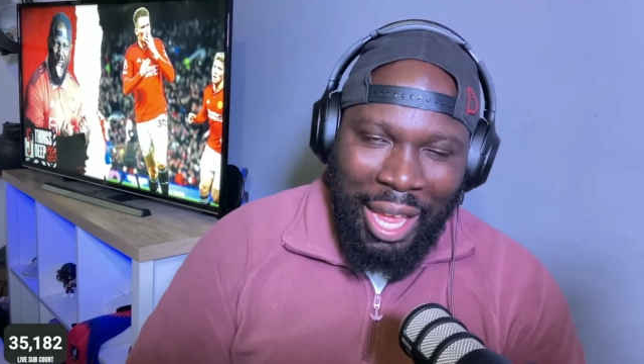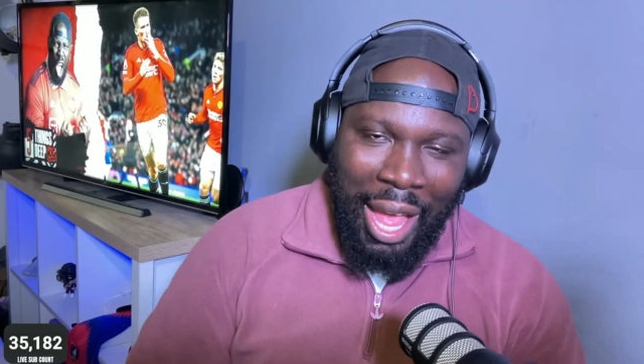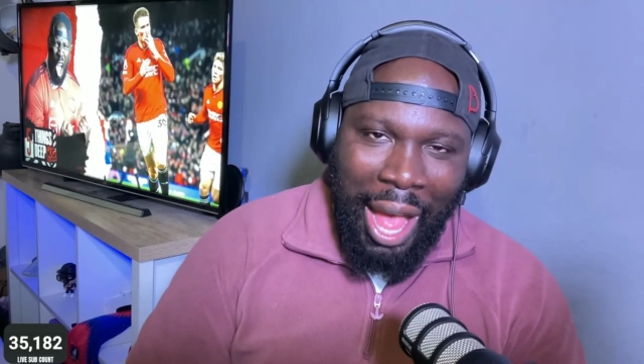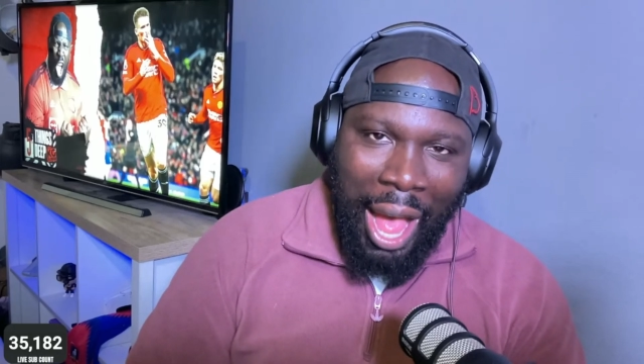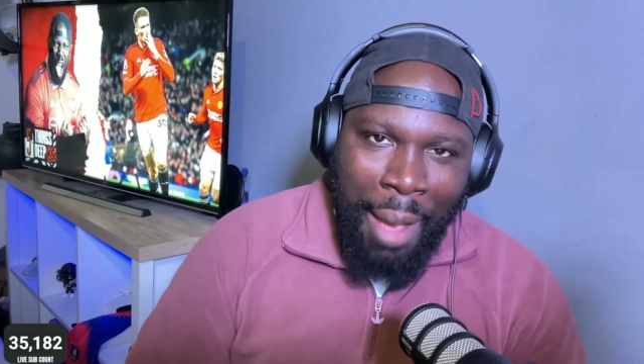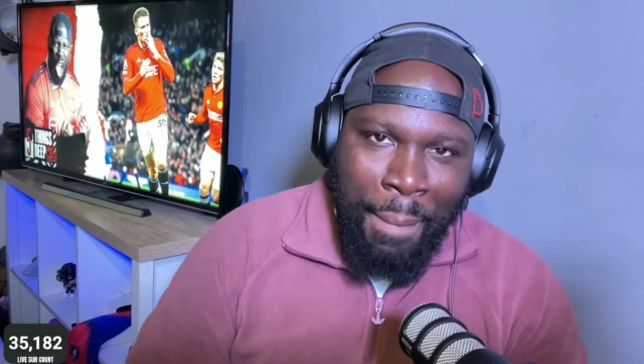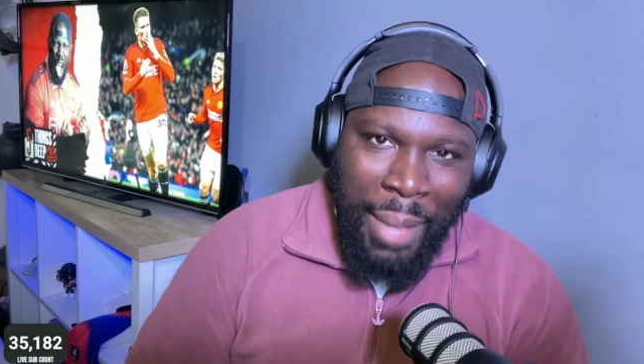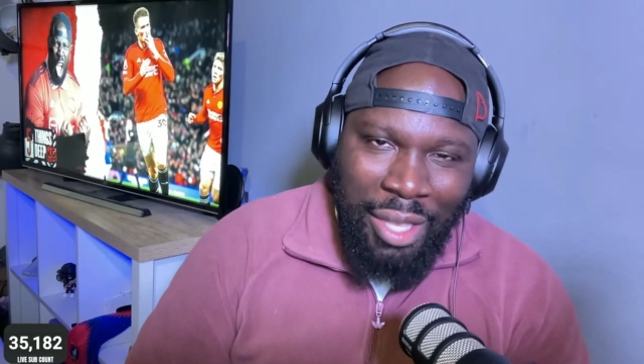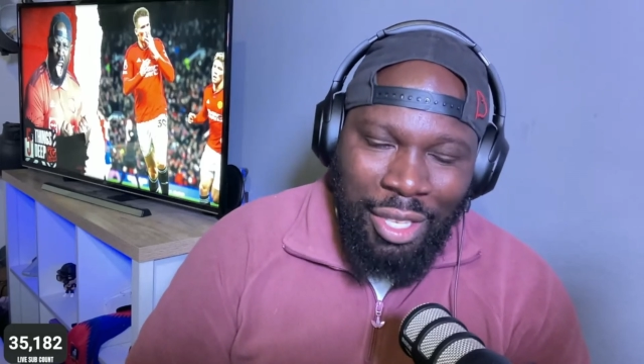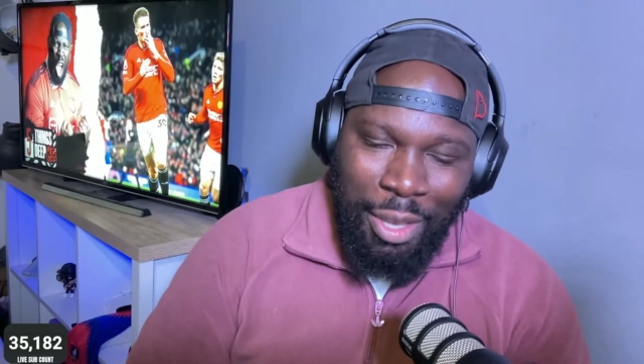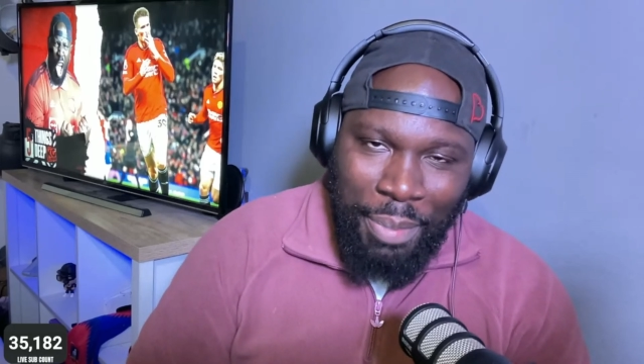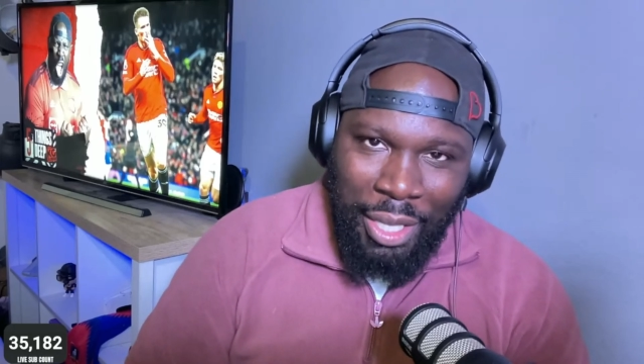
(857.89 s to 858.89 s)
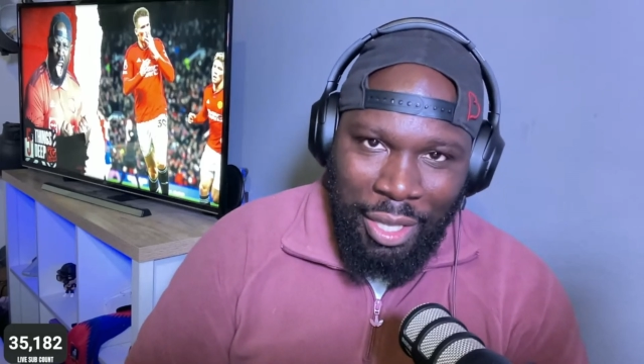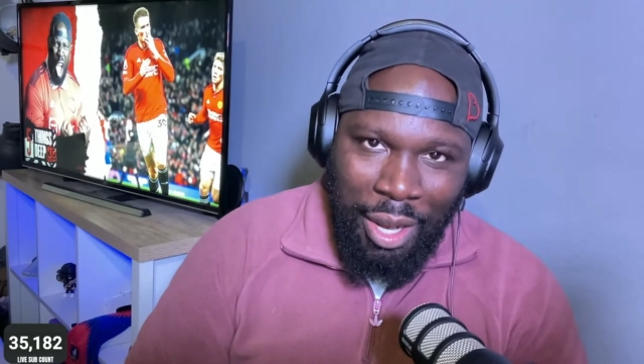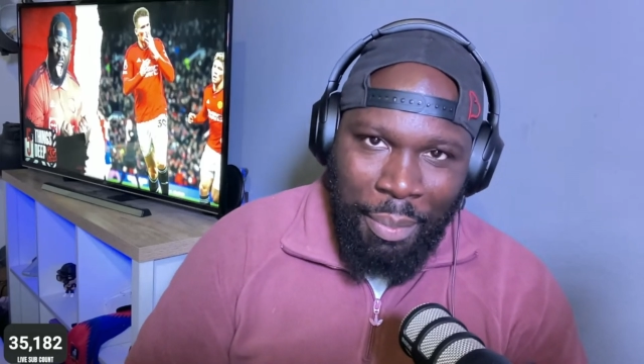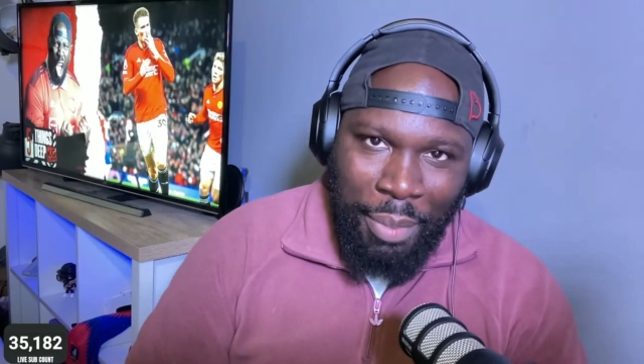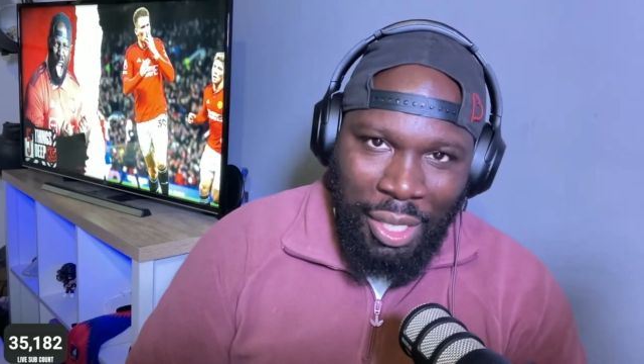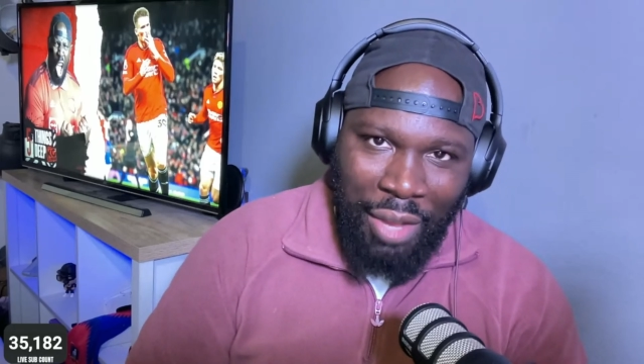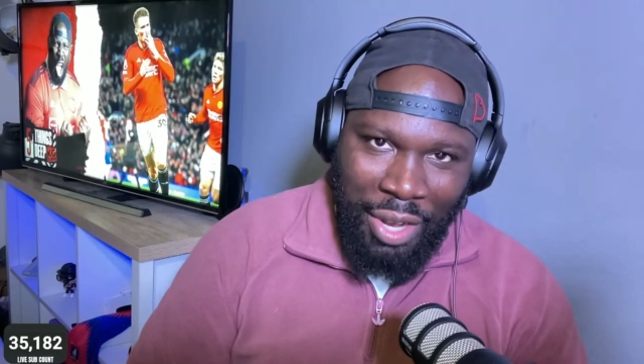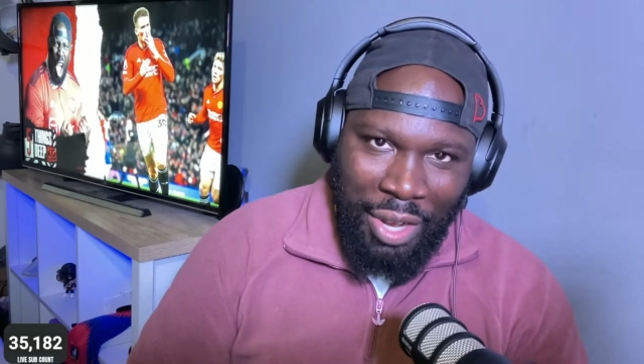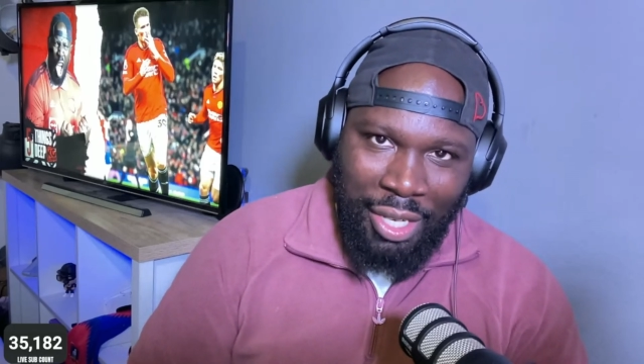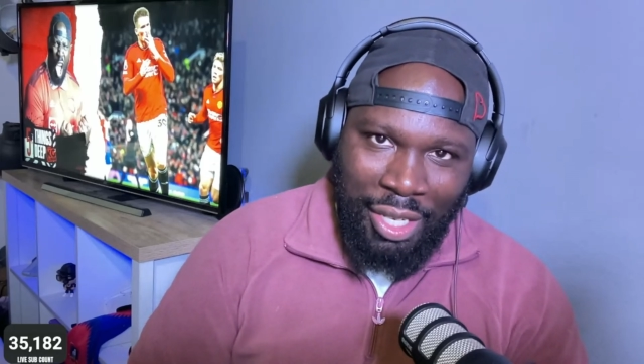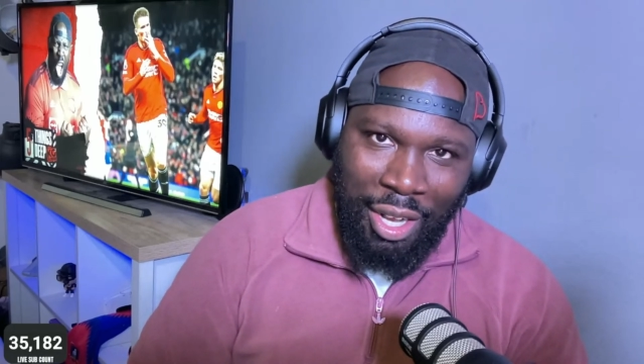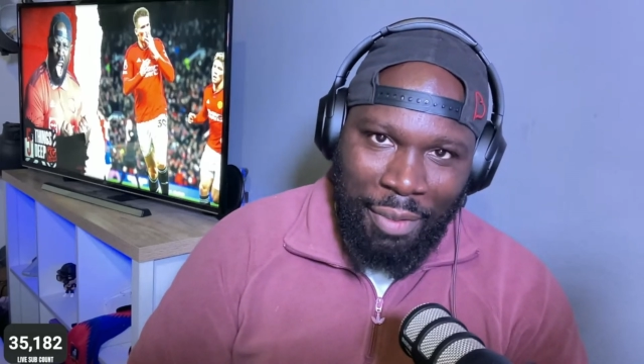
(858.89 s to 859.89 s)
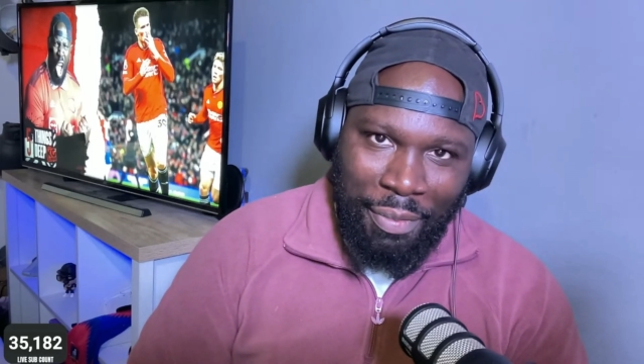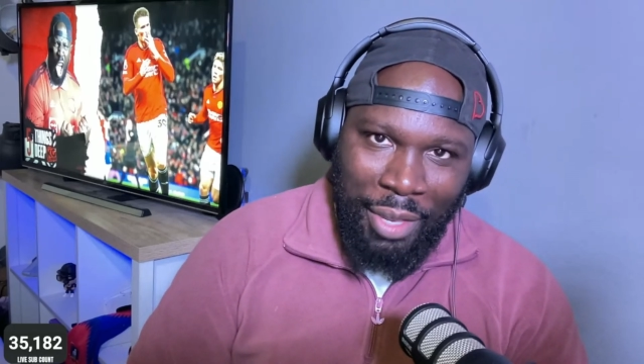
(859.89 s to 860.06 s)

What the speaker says: I'm meant to be the number 7 at this club.